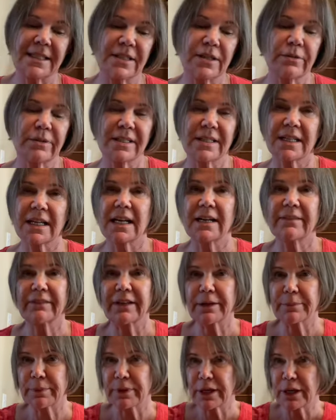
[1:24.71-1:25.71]
So it's kind of
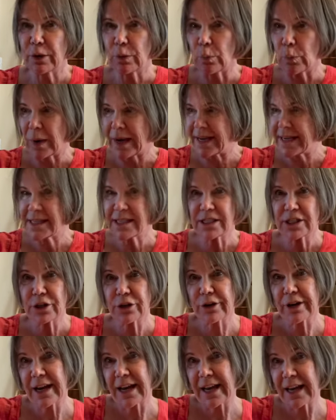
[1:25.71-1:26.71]
like putting a weight in your
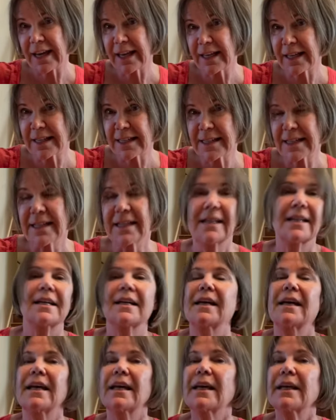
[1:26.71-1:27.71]
hand
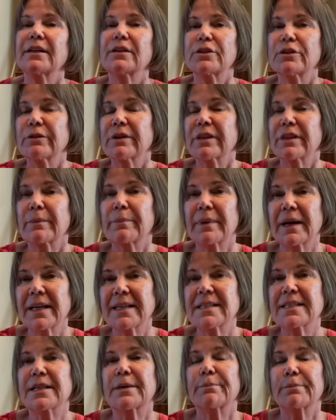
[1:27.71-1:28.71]
and doing the
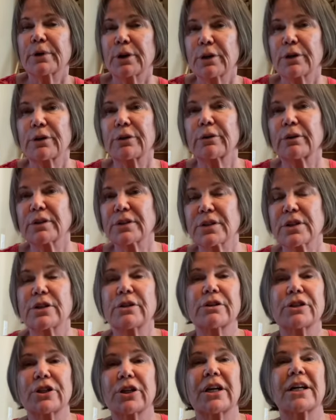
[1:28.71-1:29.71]
bicep curl. So you're
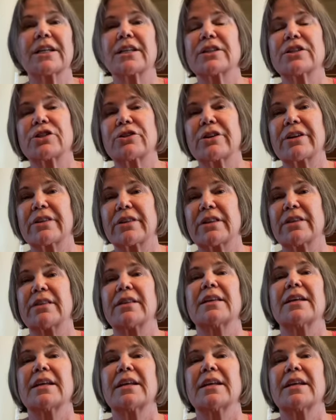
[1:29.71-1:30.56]
trying to strengthen